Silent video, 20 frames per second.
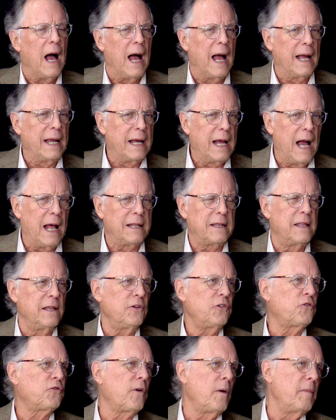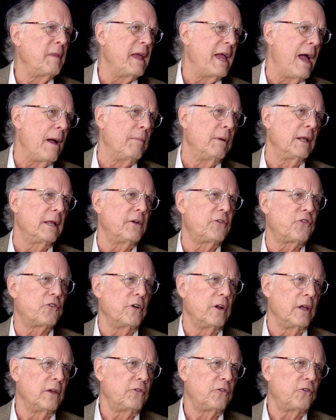I got this from the
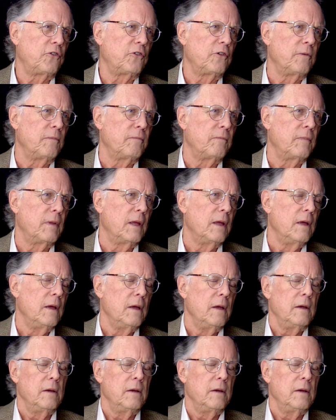abolitionists. Mm-hmm.